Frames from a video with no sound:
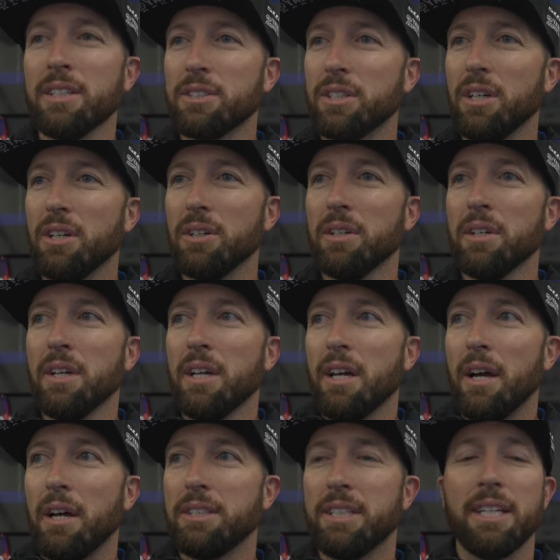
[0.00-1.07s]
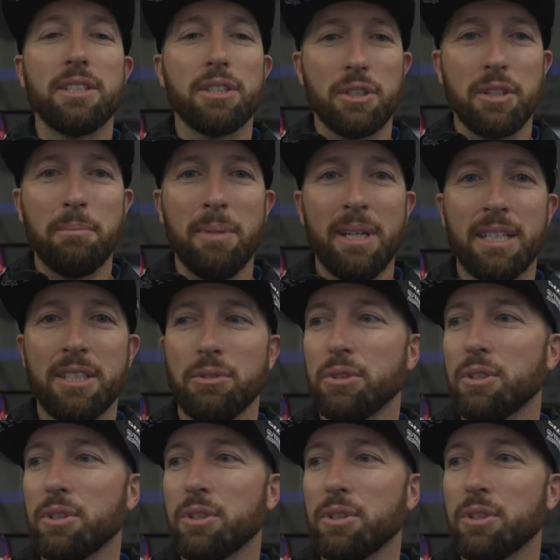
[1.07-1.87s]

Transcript: So I'd say it's a good mix.